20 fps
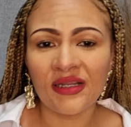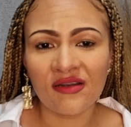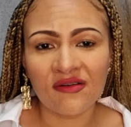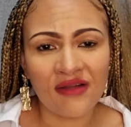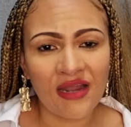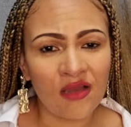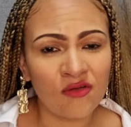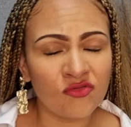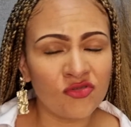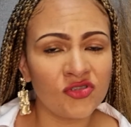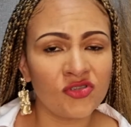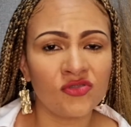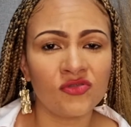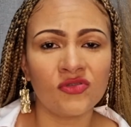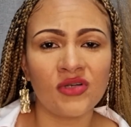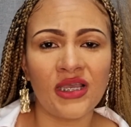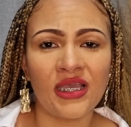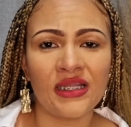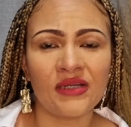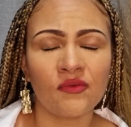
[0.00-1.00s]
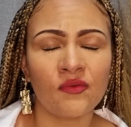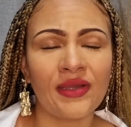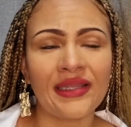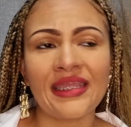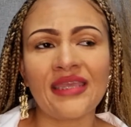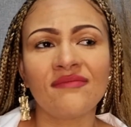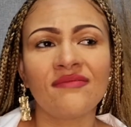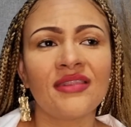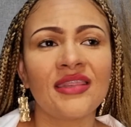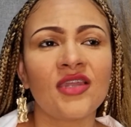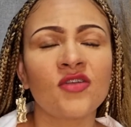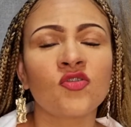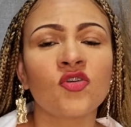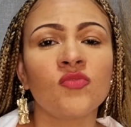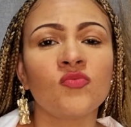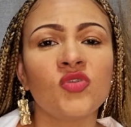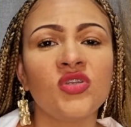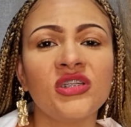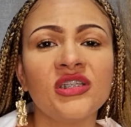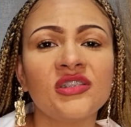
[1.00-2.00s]
around you, and whatever that
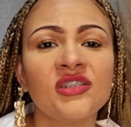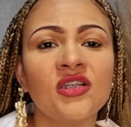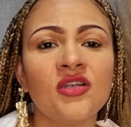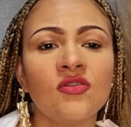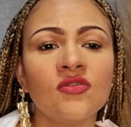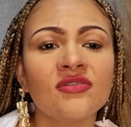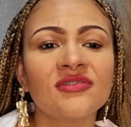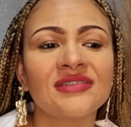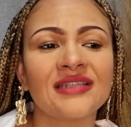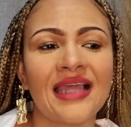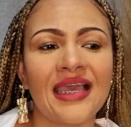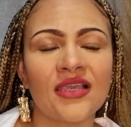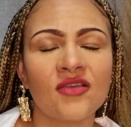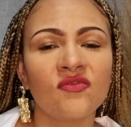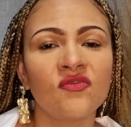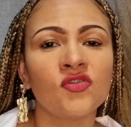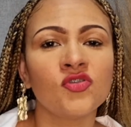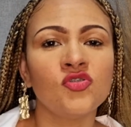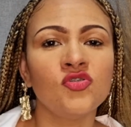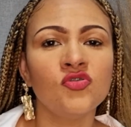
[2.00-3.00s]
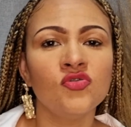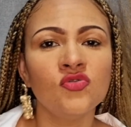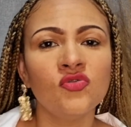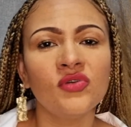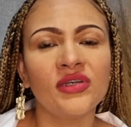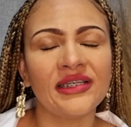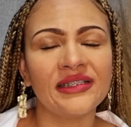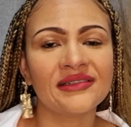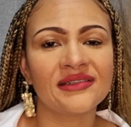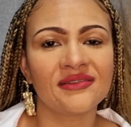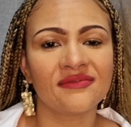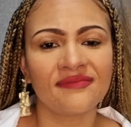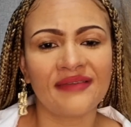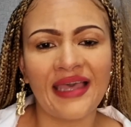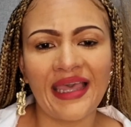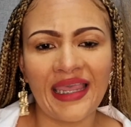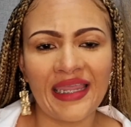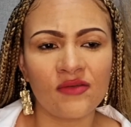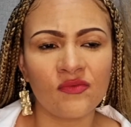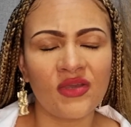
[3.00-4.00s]
community looks like for you, it's
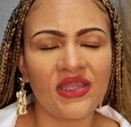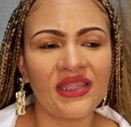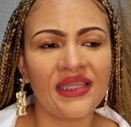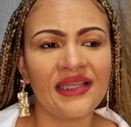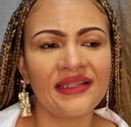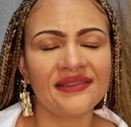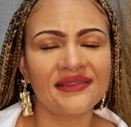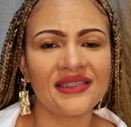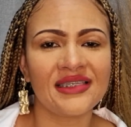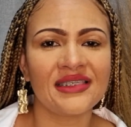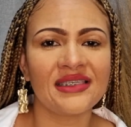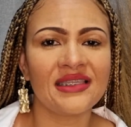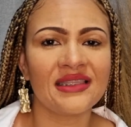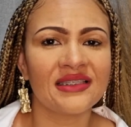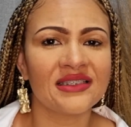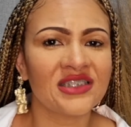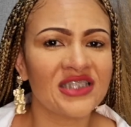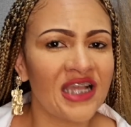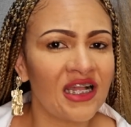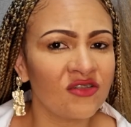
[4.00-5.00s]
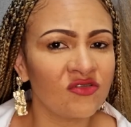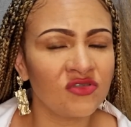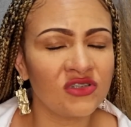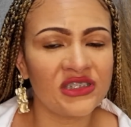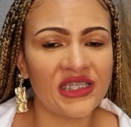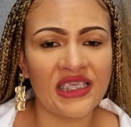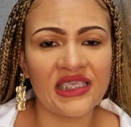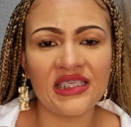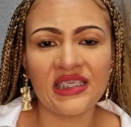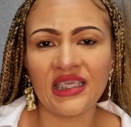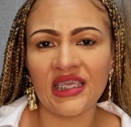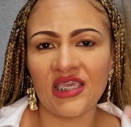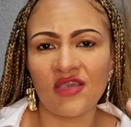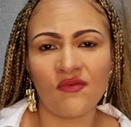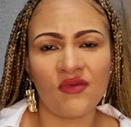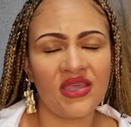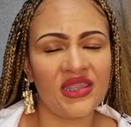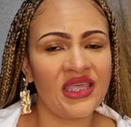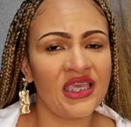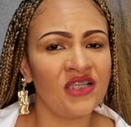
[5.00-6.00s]
fine. Whether it's taking the child to daycare,
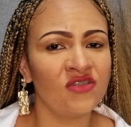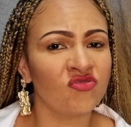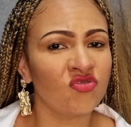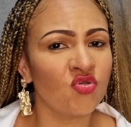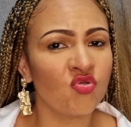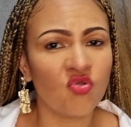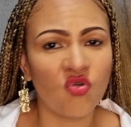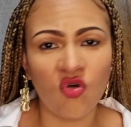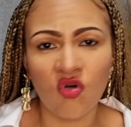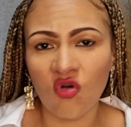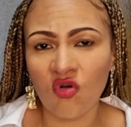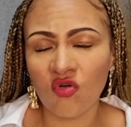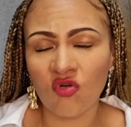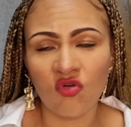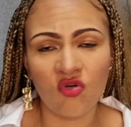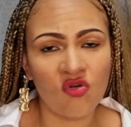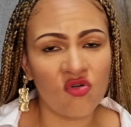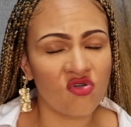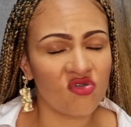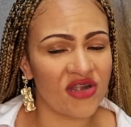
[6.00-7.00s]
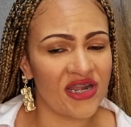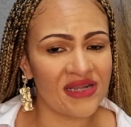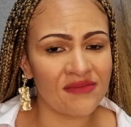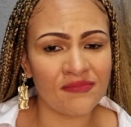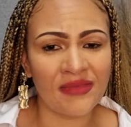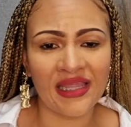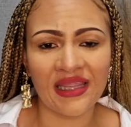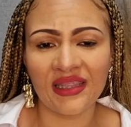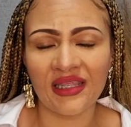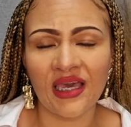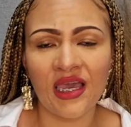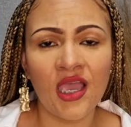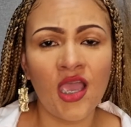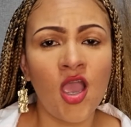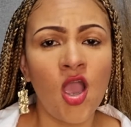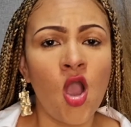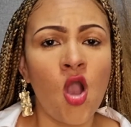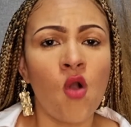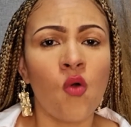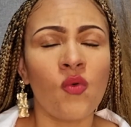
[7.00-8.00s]
whether it's ugogo, grandmother,
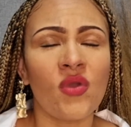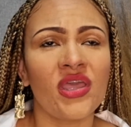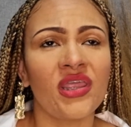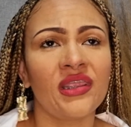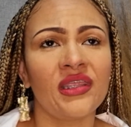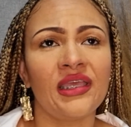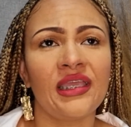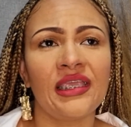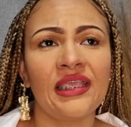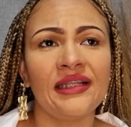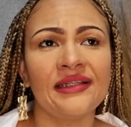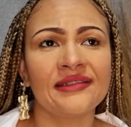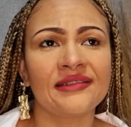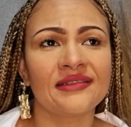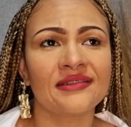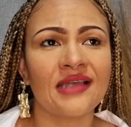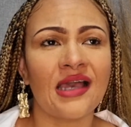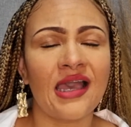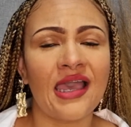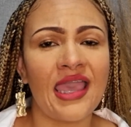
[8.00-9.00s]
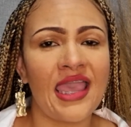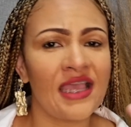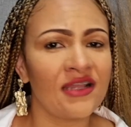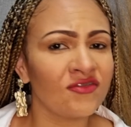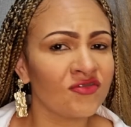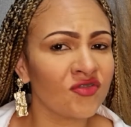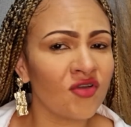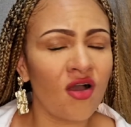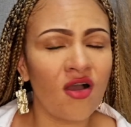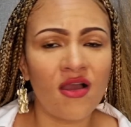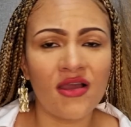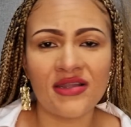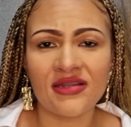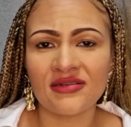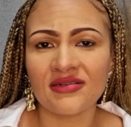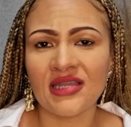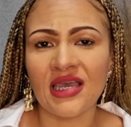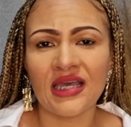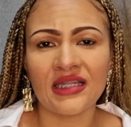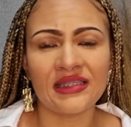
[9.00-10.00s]
whether it's a
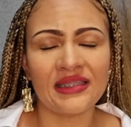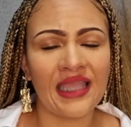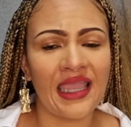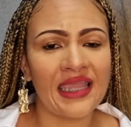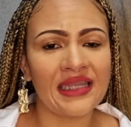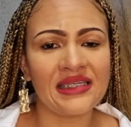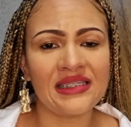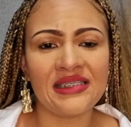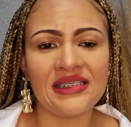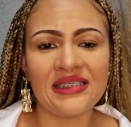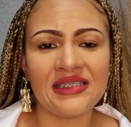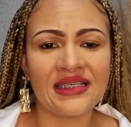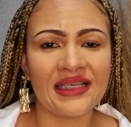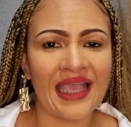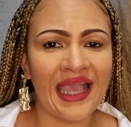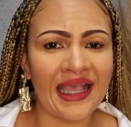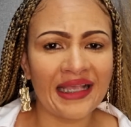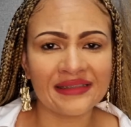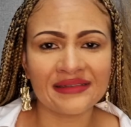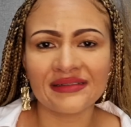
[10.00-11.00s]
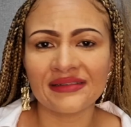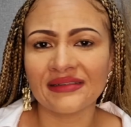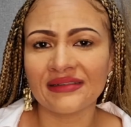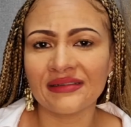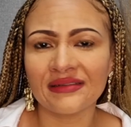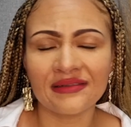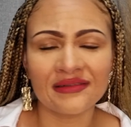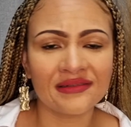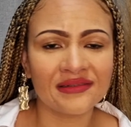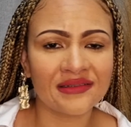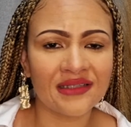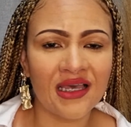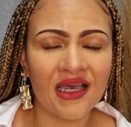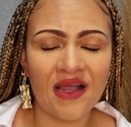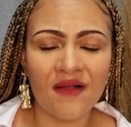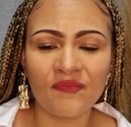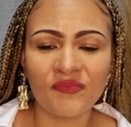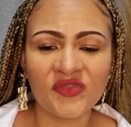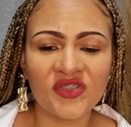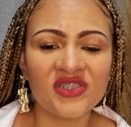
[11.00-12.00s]
hands-on daddy, cousins,
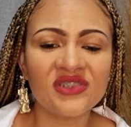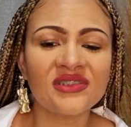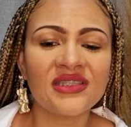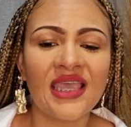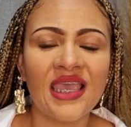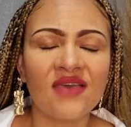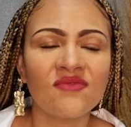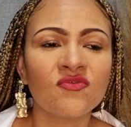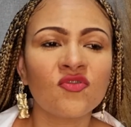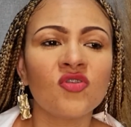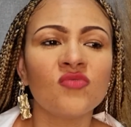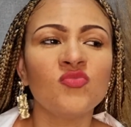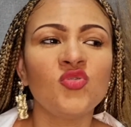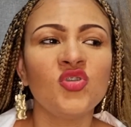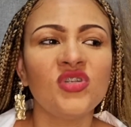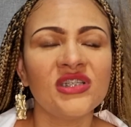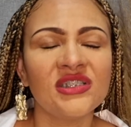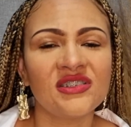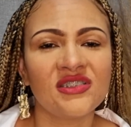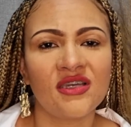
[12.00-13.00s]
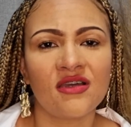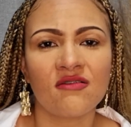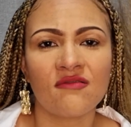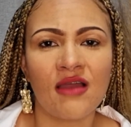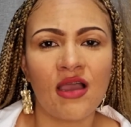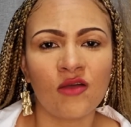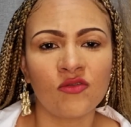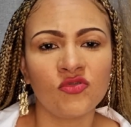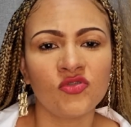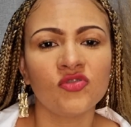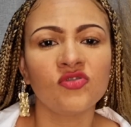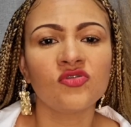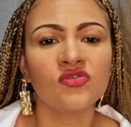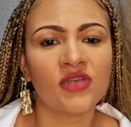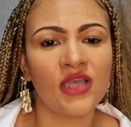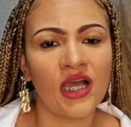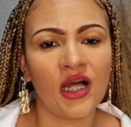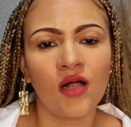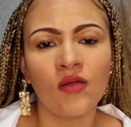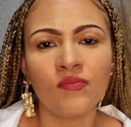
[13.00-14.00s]
just have community around you to
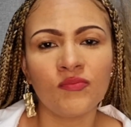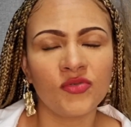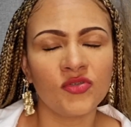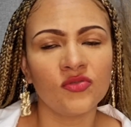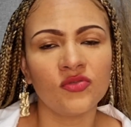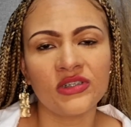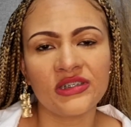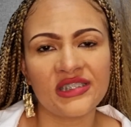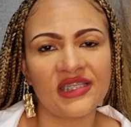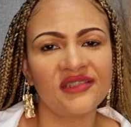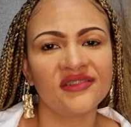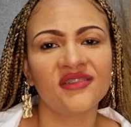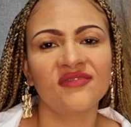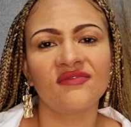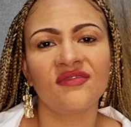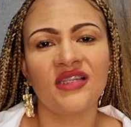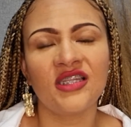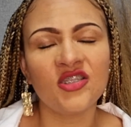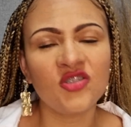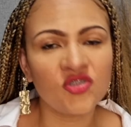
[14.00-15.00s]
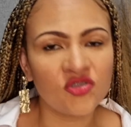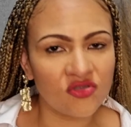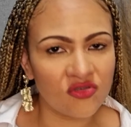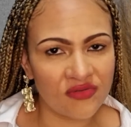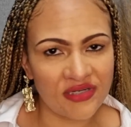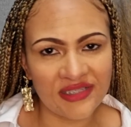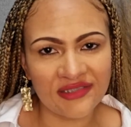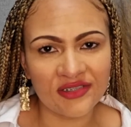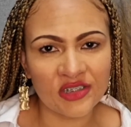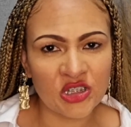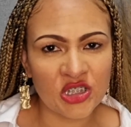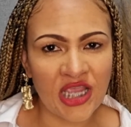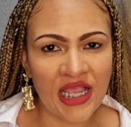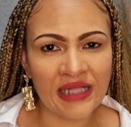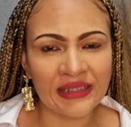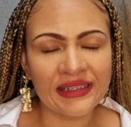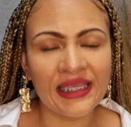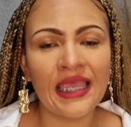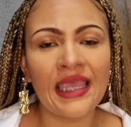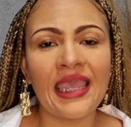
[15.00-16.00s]
help you. It takes a village to raise a
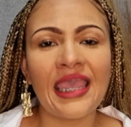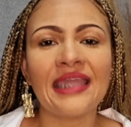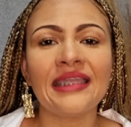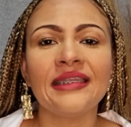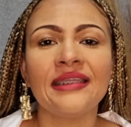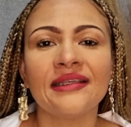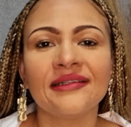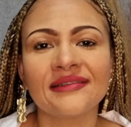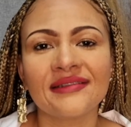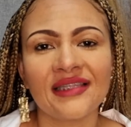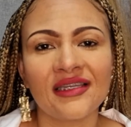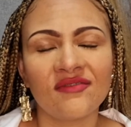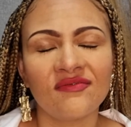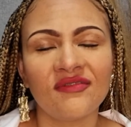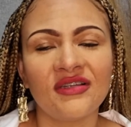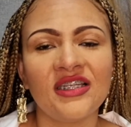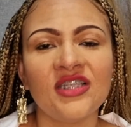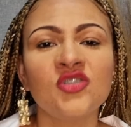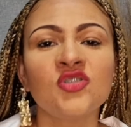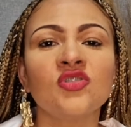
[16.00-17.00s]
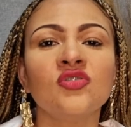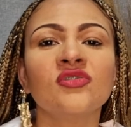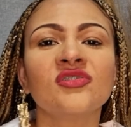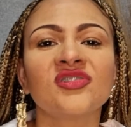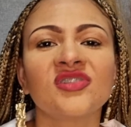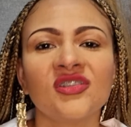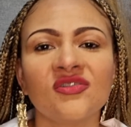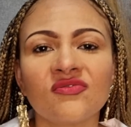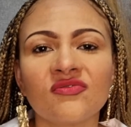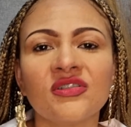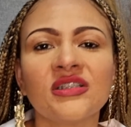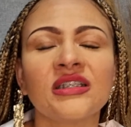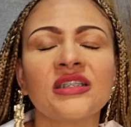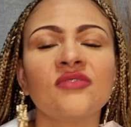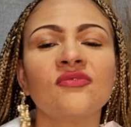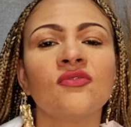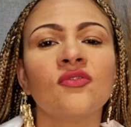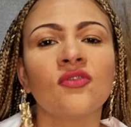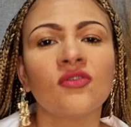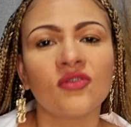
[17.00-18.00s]
child, and yes, that village looks
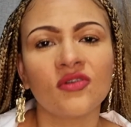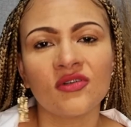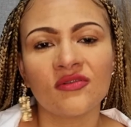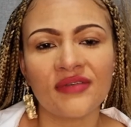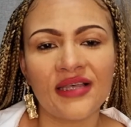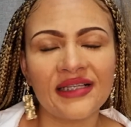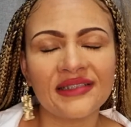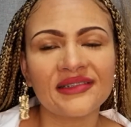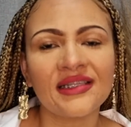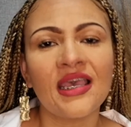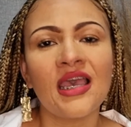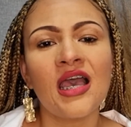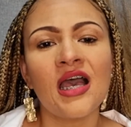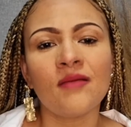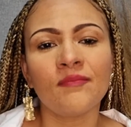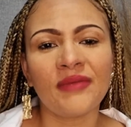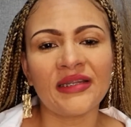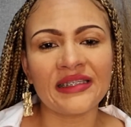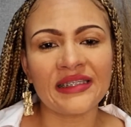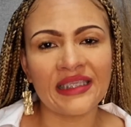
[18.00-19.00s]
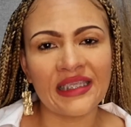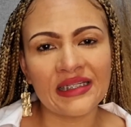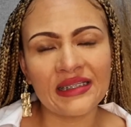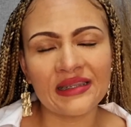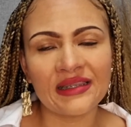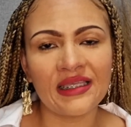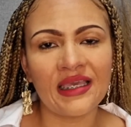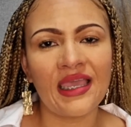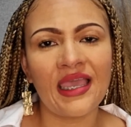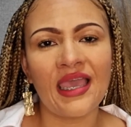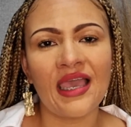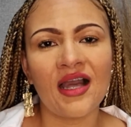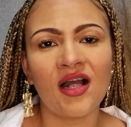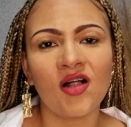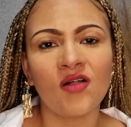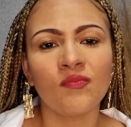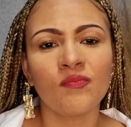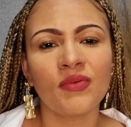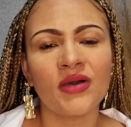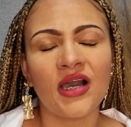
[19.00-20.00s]
differently for all of us, but get the
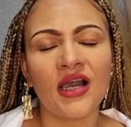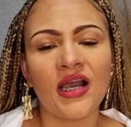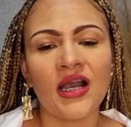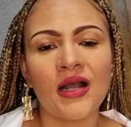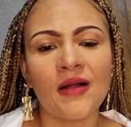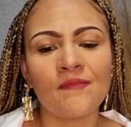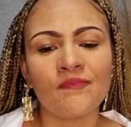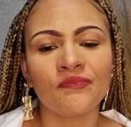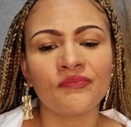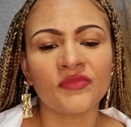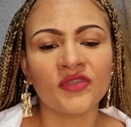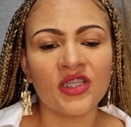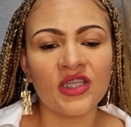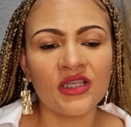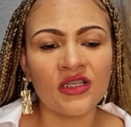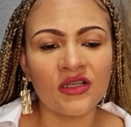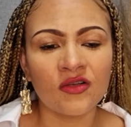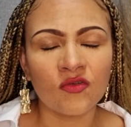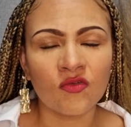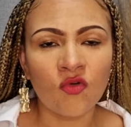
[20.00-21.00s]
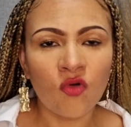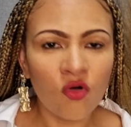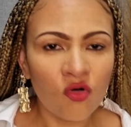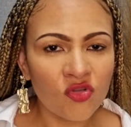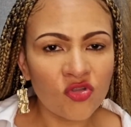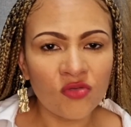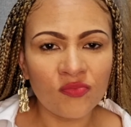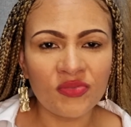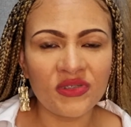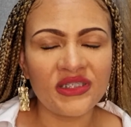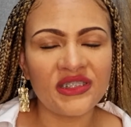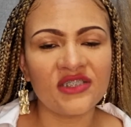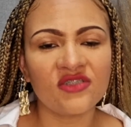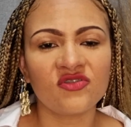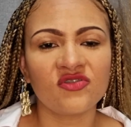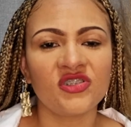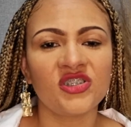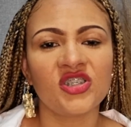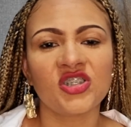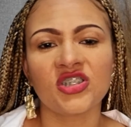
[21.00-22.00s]
help. Call your
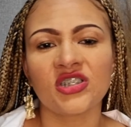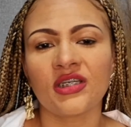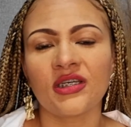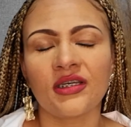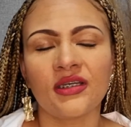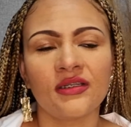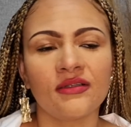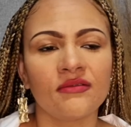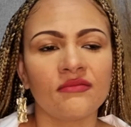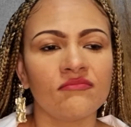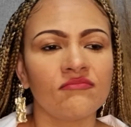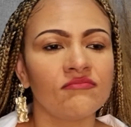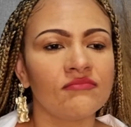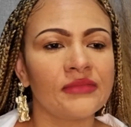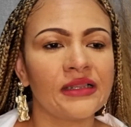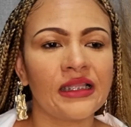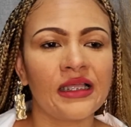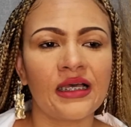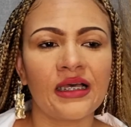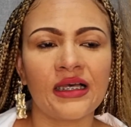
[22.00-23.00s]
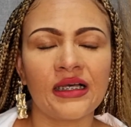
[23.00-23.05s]
pediatrician.